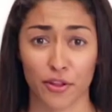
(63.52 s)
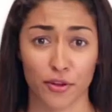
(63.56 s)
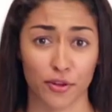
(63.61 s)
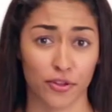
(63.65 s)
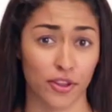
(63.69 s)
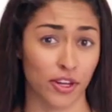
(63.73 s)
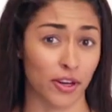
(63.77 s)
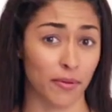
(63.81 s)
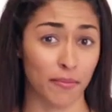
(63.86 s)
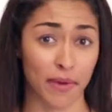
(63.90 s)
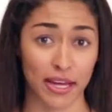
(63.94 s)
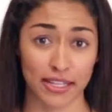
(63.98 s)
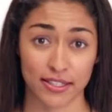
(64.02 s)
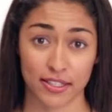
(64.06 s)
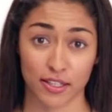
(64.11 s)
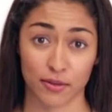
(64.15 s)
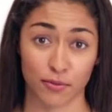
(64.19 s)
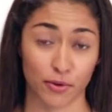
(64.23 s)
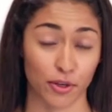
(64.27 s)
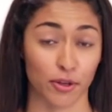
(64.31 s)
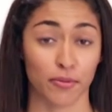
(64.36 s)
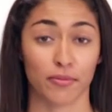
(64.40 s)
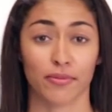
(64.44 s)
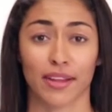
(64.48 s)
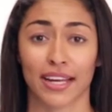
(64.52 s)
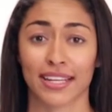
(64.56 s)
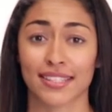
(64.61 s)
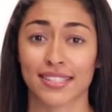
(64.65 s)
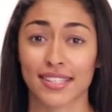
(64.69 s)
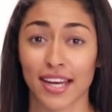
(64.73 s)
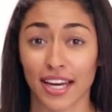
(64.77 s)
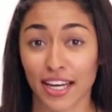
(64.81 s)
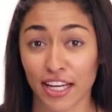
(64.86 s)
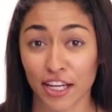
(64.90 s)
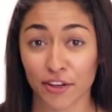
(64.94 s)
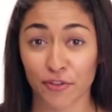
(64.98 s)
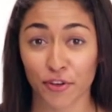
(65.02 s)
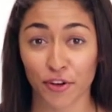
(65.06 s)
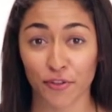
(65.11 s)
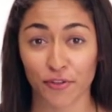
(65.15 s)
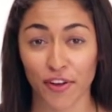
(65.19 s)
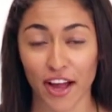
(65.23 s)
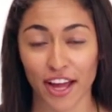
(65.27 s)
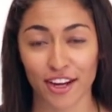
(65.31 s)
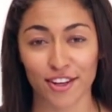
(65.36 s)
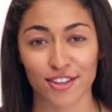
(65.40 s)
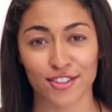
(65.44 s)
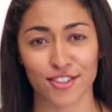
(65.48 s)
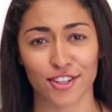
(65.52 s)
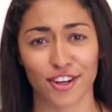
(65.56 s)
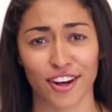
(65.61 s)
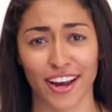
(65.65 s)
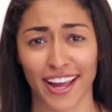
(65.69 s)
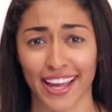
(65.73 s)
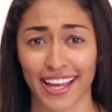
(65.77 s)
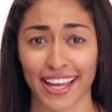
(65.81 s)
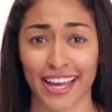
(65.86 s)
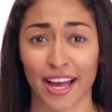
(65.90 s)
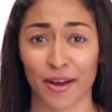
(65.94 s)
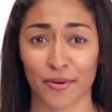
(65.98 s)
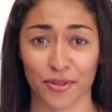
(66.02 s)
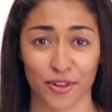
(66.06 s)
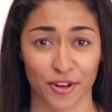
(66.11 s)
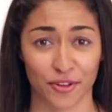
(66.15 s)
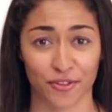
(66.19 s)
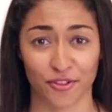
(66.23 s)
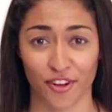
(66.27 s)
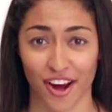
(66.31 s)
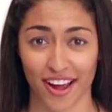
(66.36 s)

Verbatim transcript: other than a messy room, like studying for finals or hanging out with your